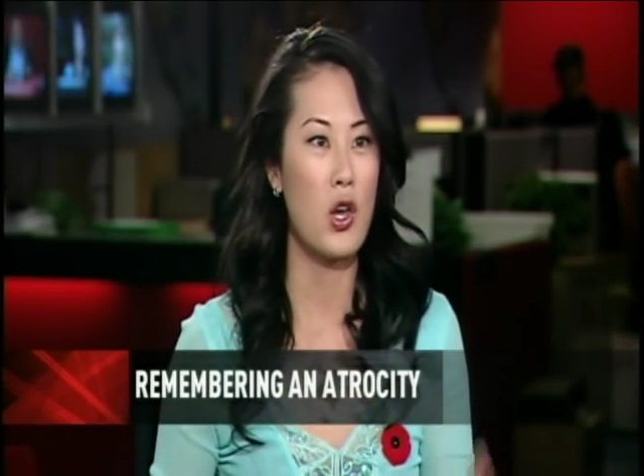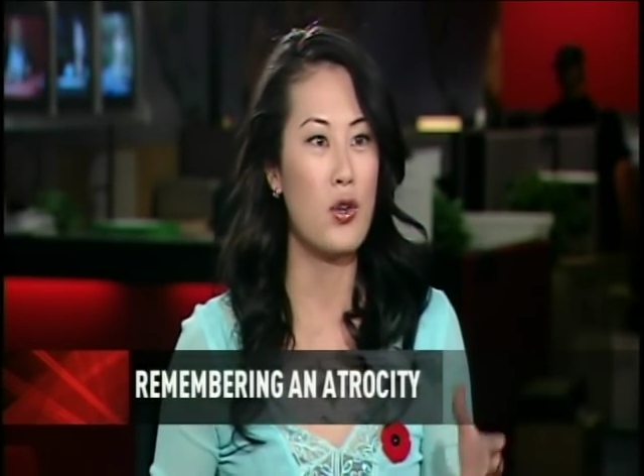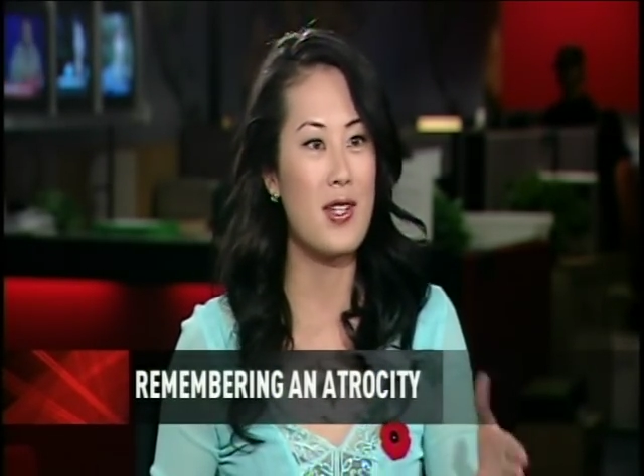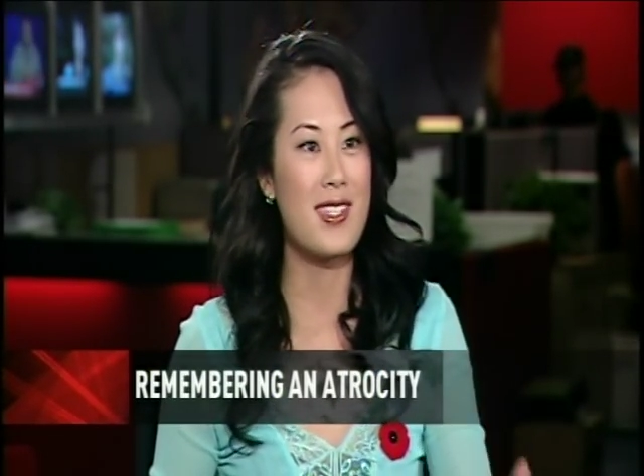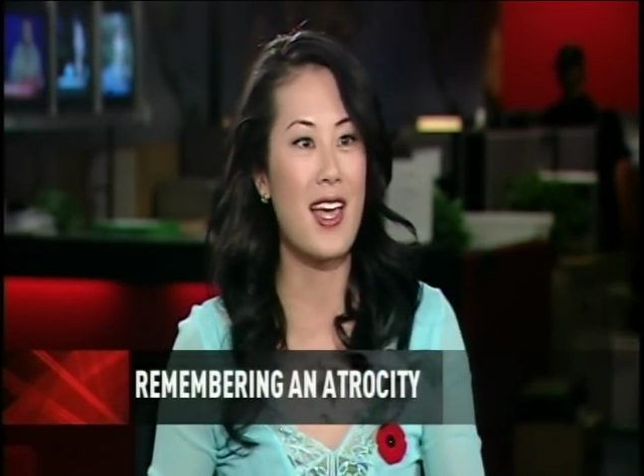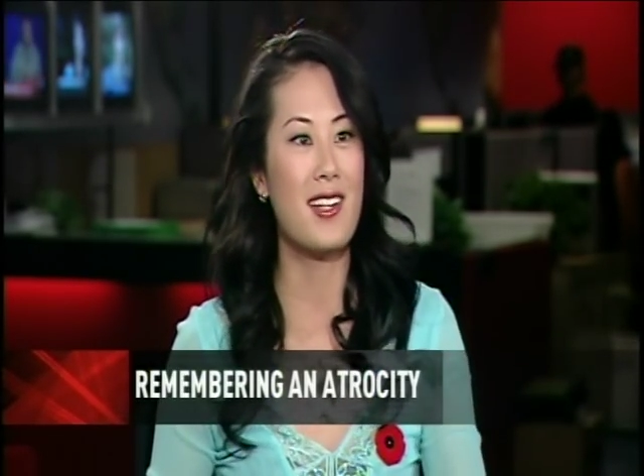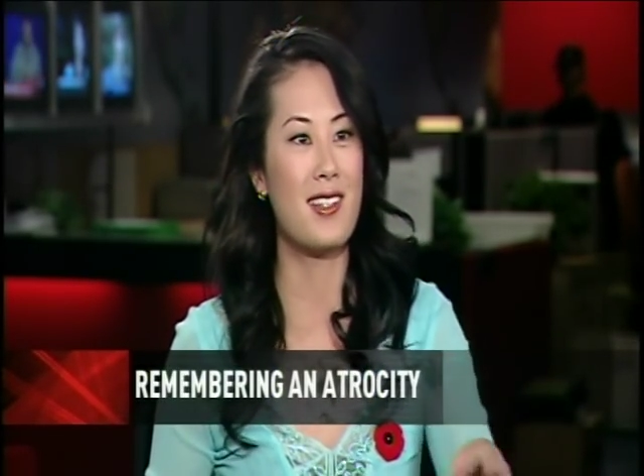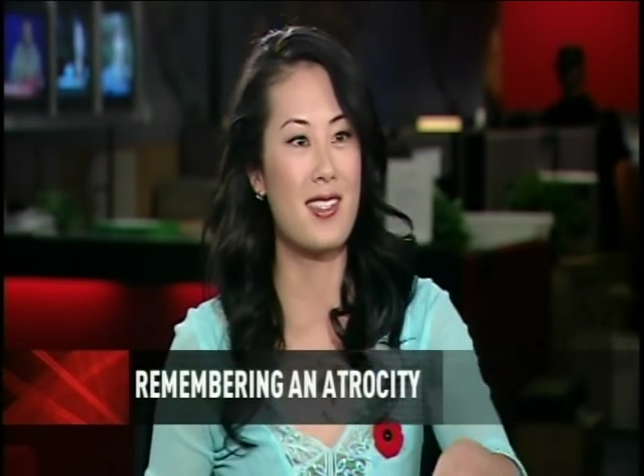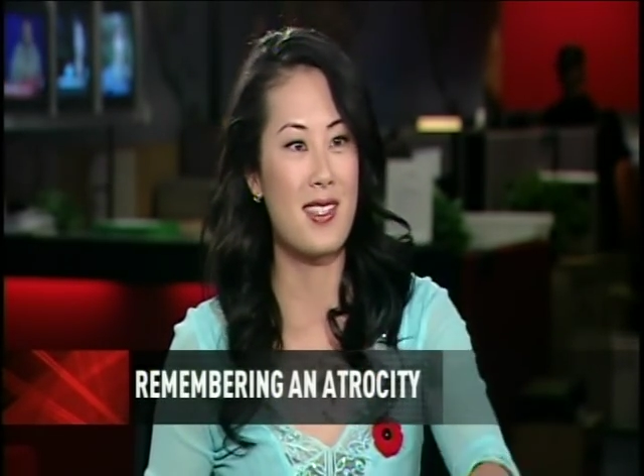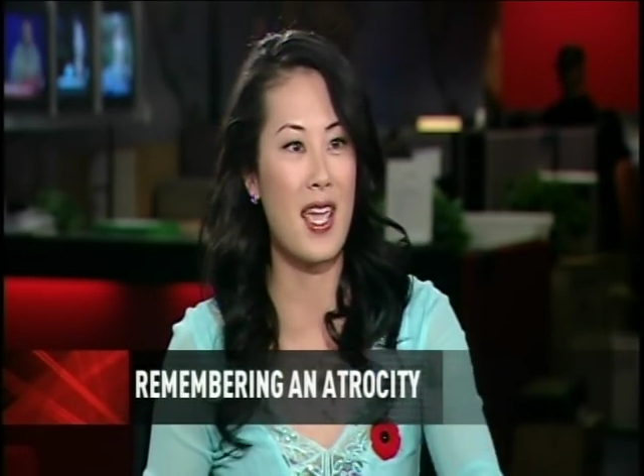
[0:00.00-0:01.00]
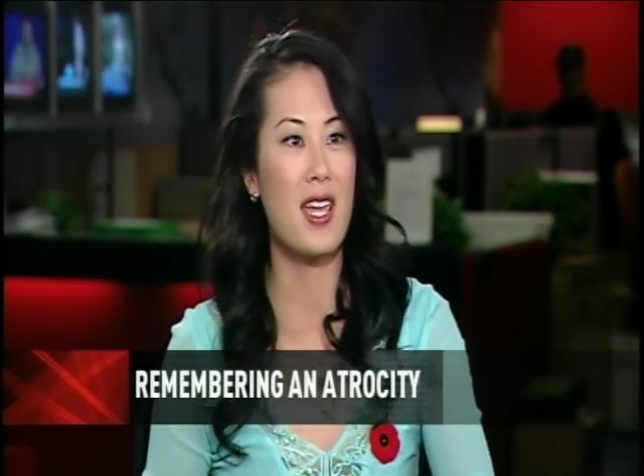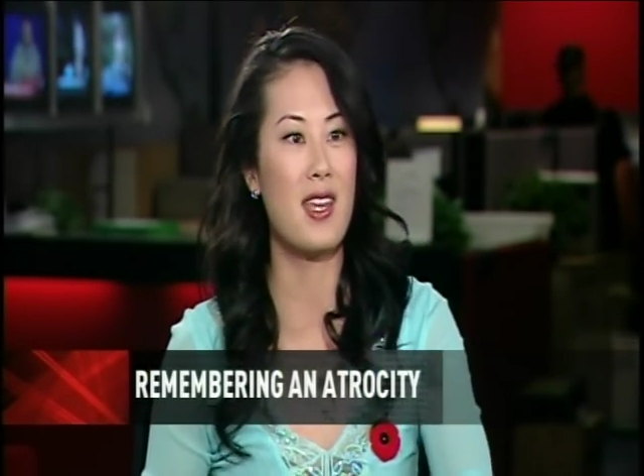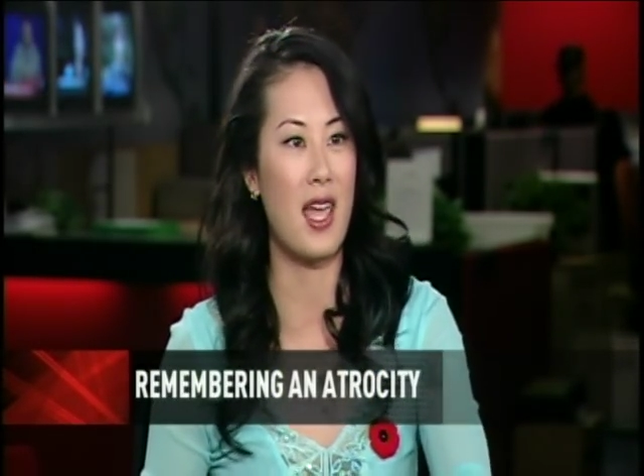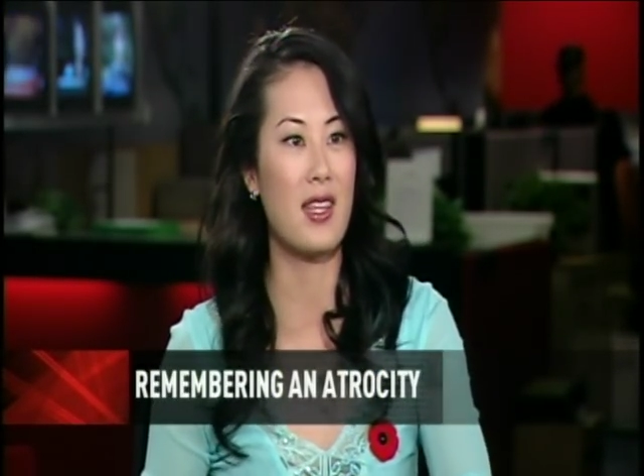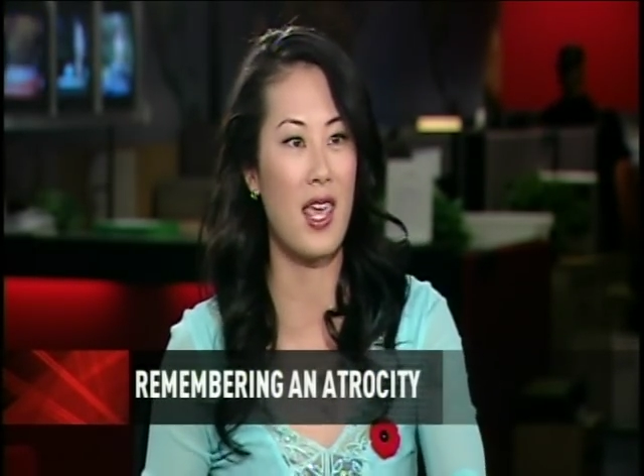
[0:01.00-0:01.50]
who decided to stay in
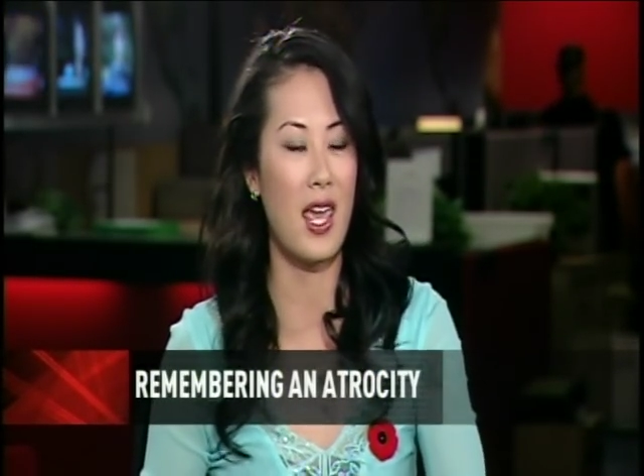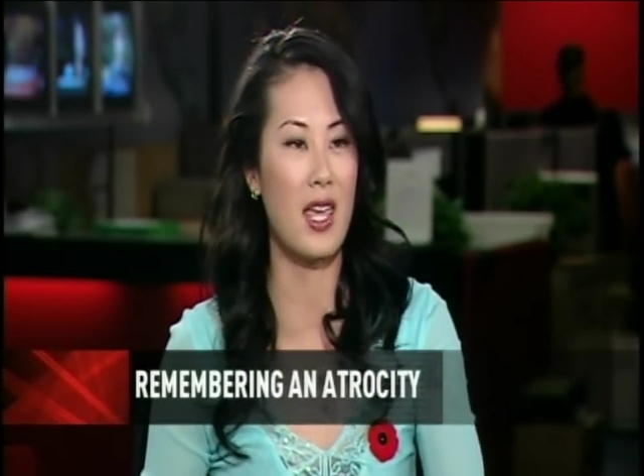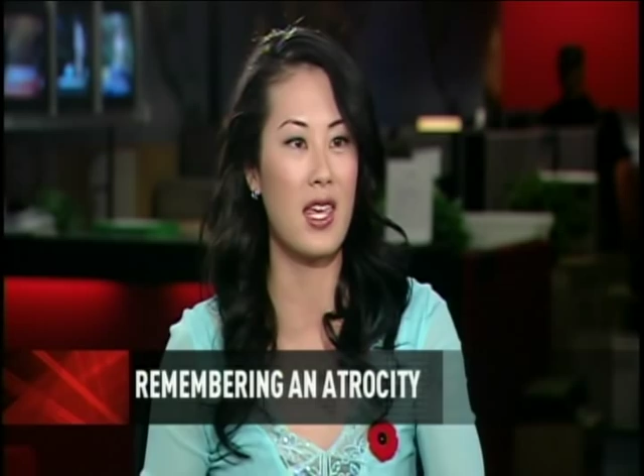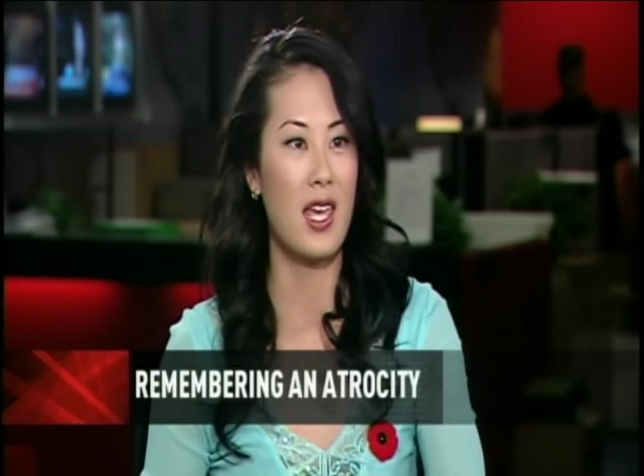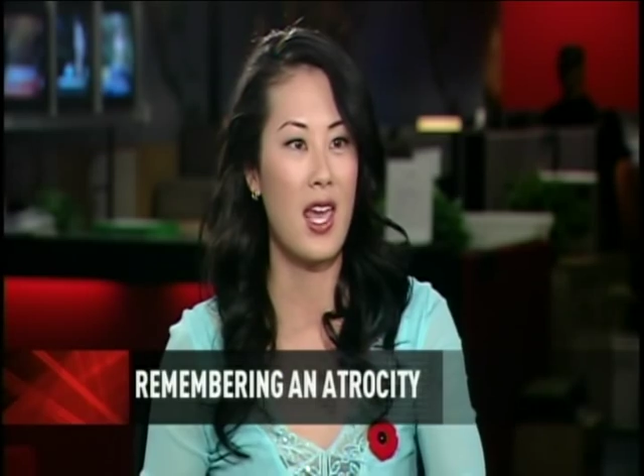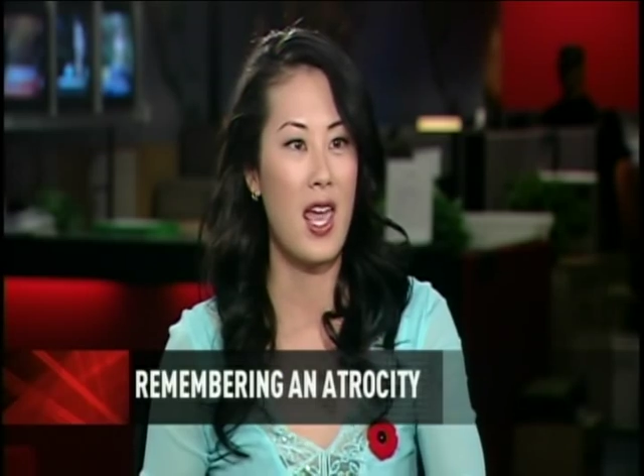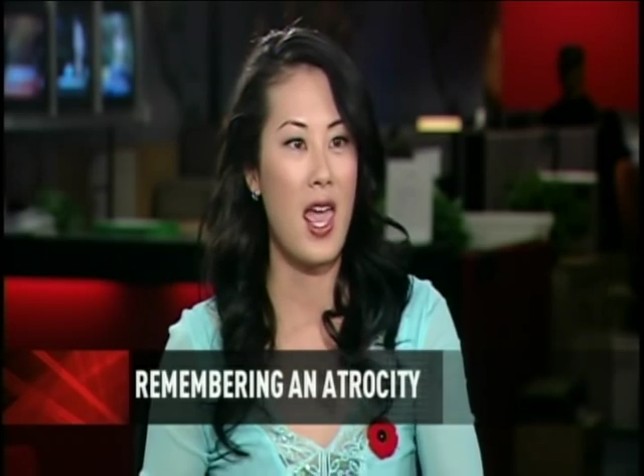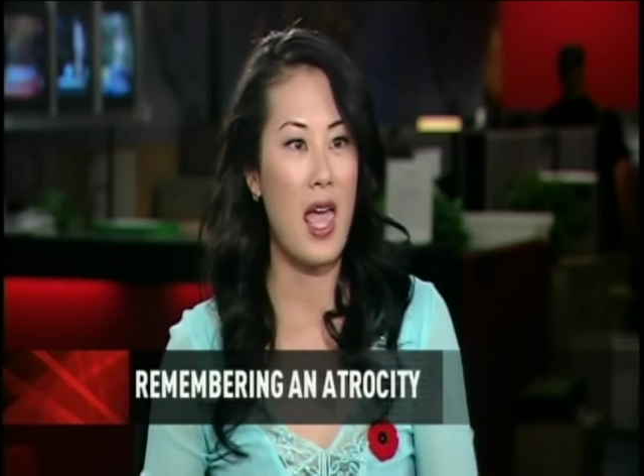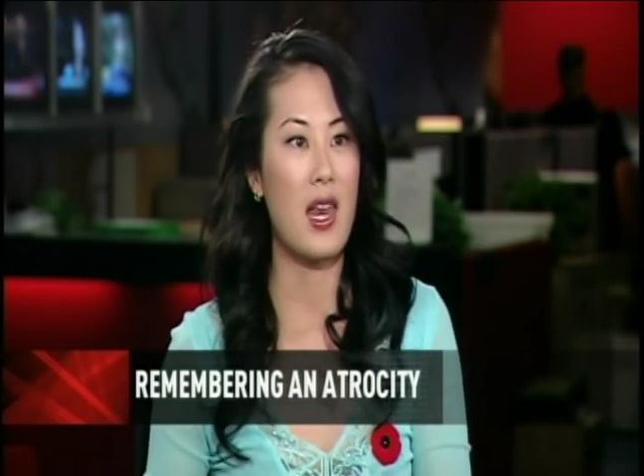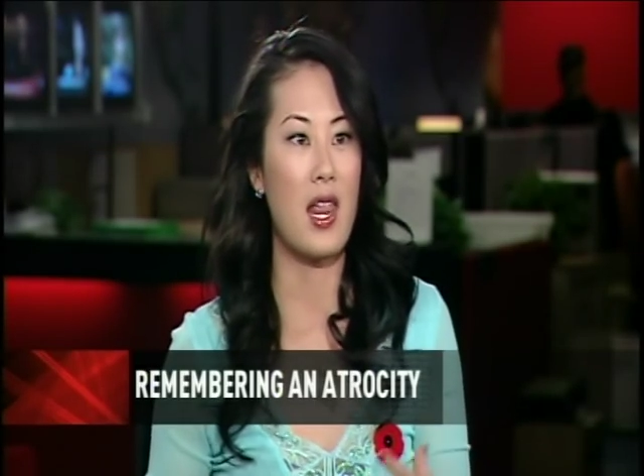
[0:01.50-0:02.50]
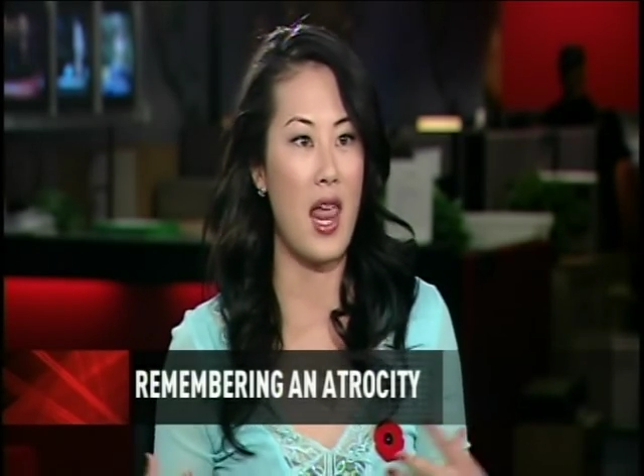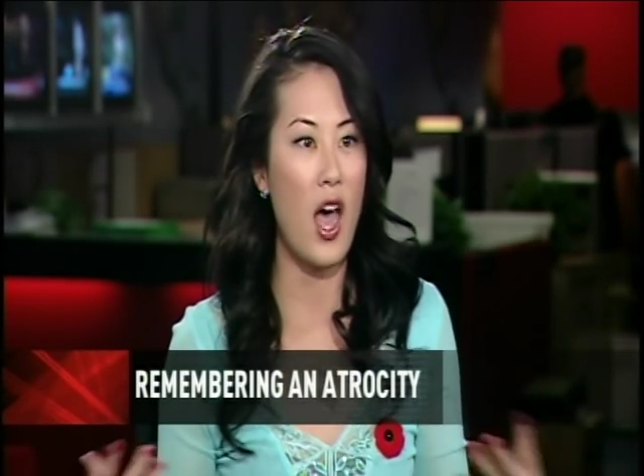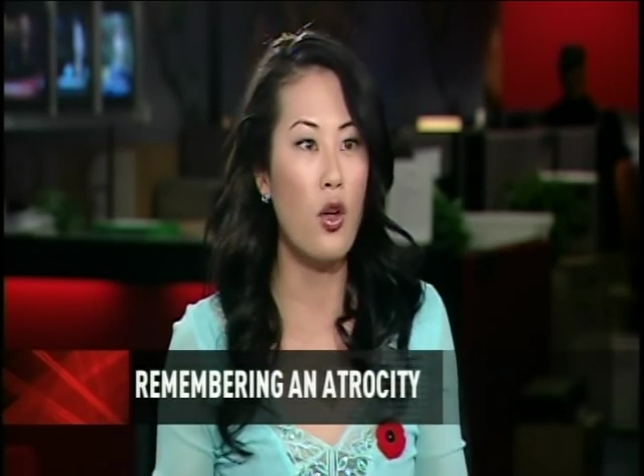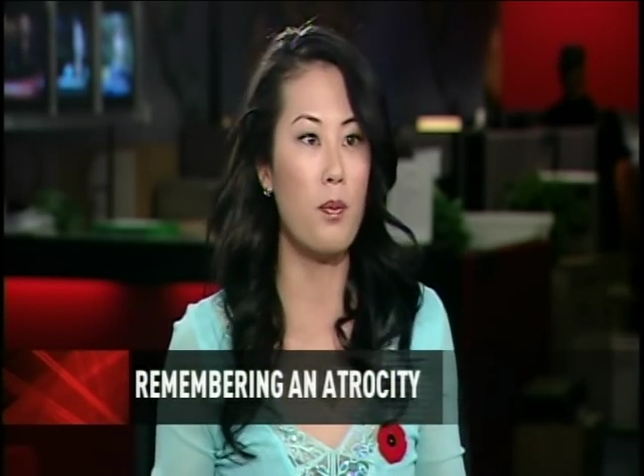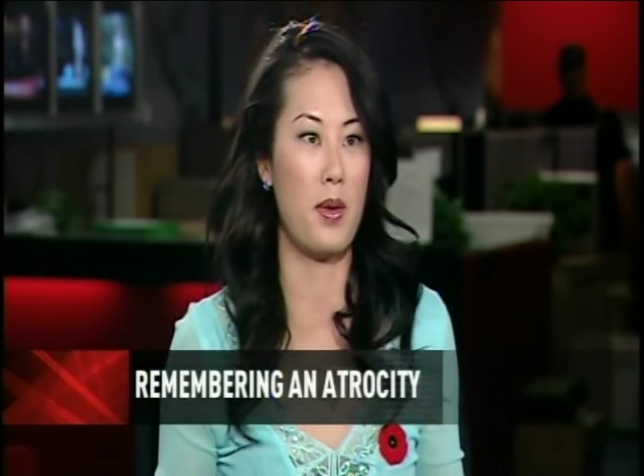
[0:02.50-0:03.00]
Nanking and
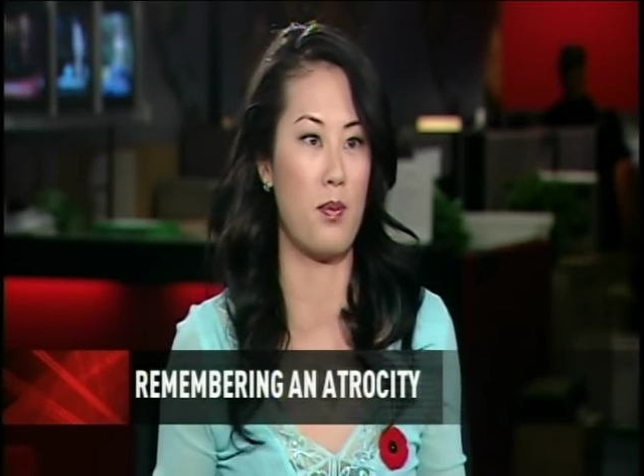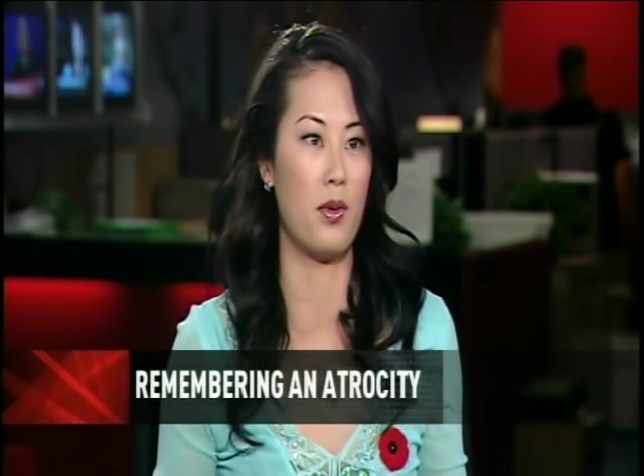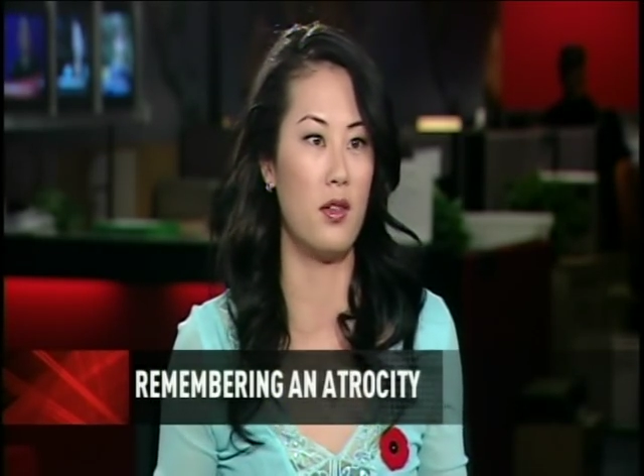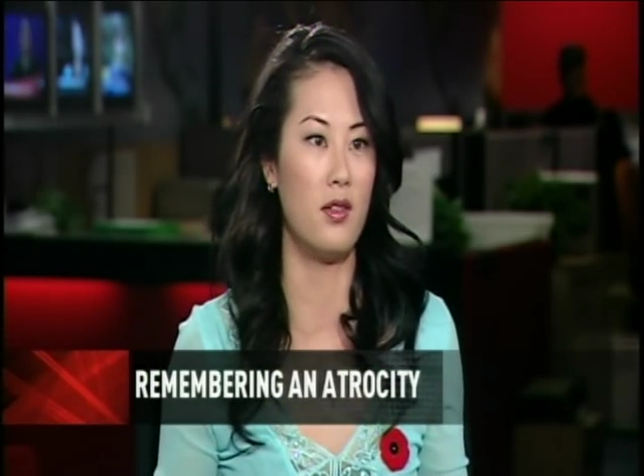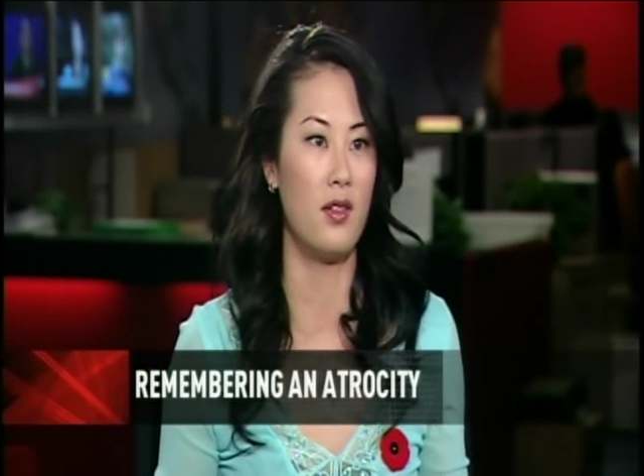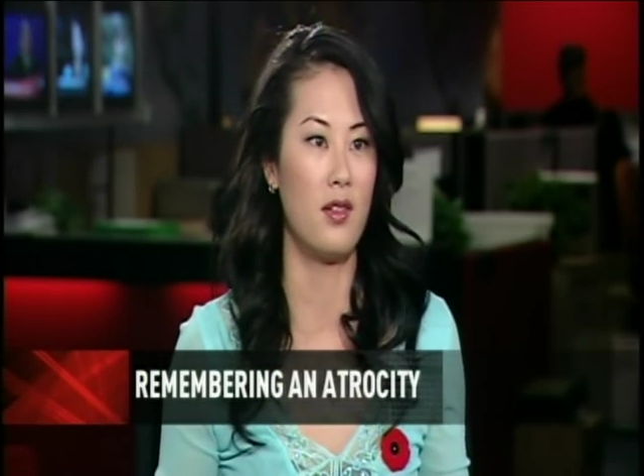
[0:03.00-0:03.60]
help people.